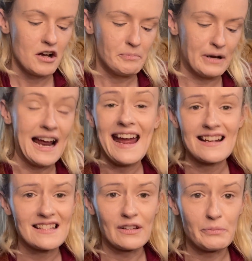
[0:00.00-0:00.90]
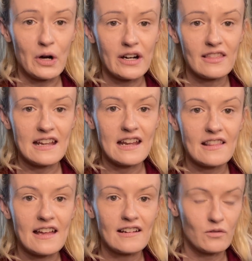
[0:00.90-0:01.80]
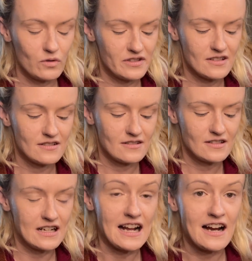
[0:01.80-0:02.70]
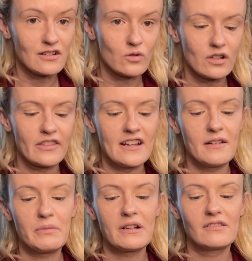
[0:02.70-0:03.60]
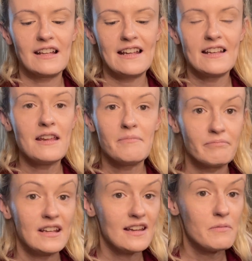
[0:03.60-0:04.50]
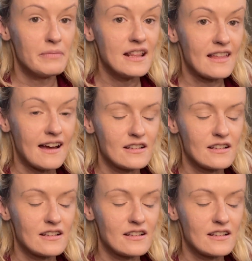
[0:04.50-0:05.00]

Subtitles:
but I accidentally bought it thinking that it was a contour thing, but it can be that.